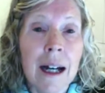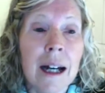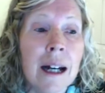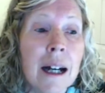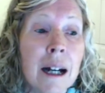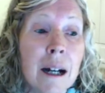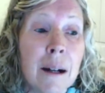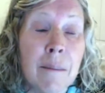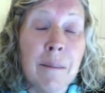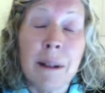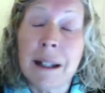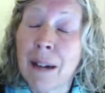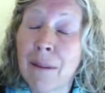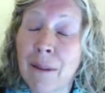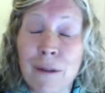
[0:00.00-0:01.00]
and
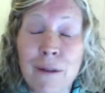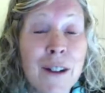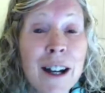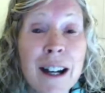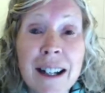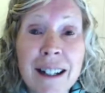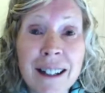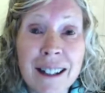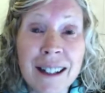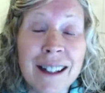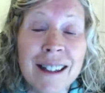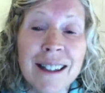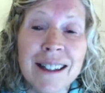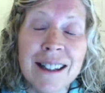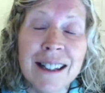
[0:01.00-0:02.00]
having fun,
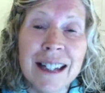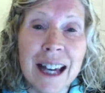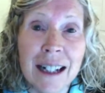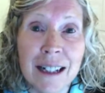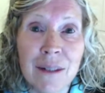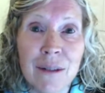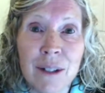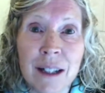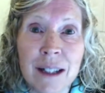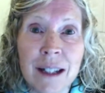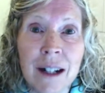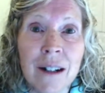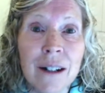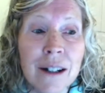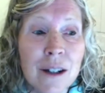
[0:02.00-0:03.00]
the activities
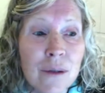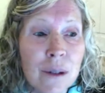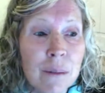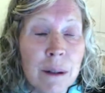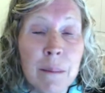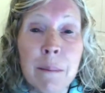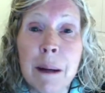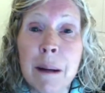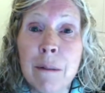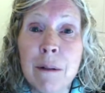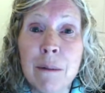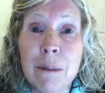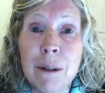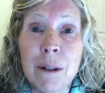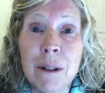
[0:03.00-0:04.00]
are extremely
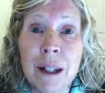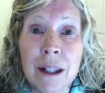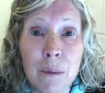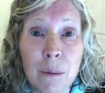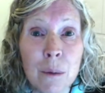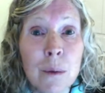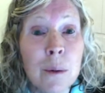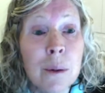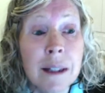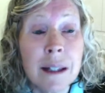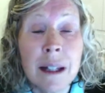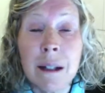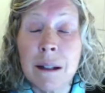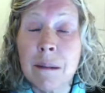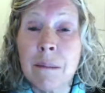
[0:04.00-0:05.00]
memorable, and the rules
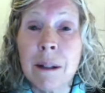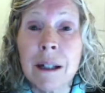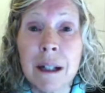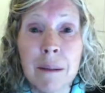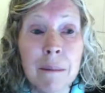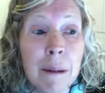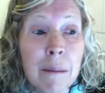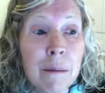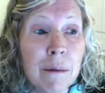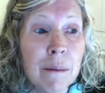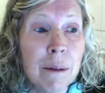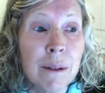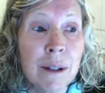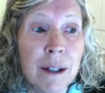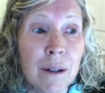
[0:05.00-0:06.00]
then become
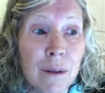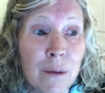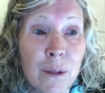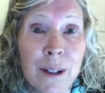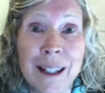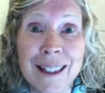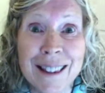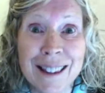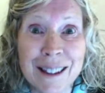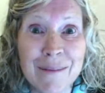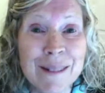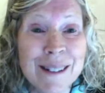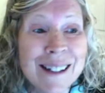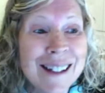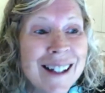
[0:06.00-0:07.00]
memorable. They don't forget them.
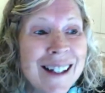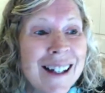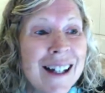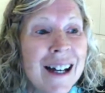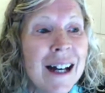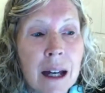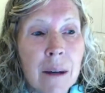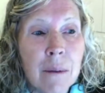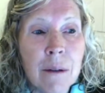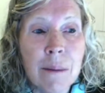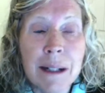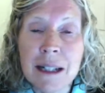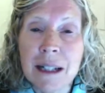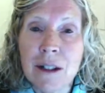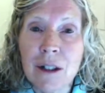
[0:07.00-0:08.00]
I will be
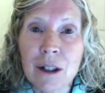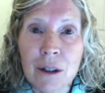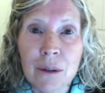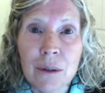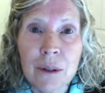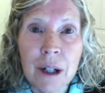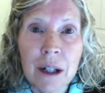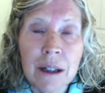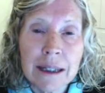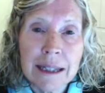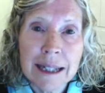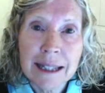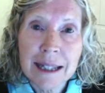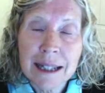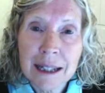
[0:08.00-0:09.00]
teaching you a
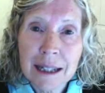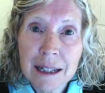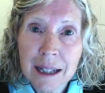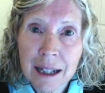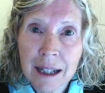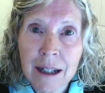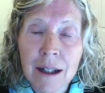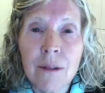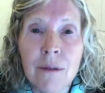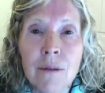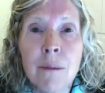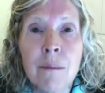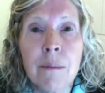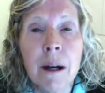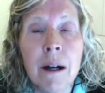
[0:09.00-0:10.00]
lesson today
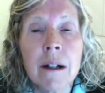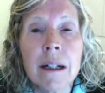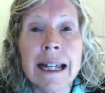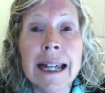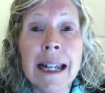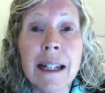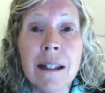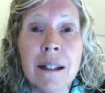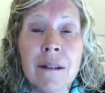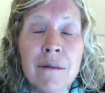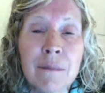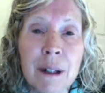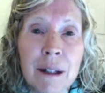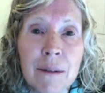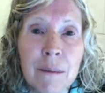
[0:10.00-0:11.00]
from part 8 of
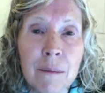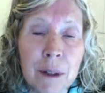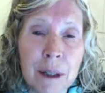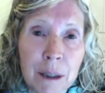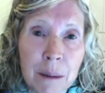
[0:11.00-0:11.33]
my reading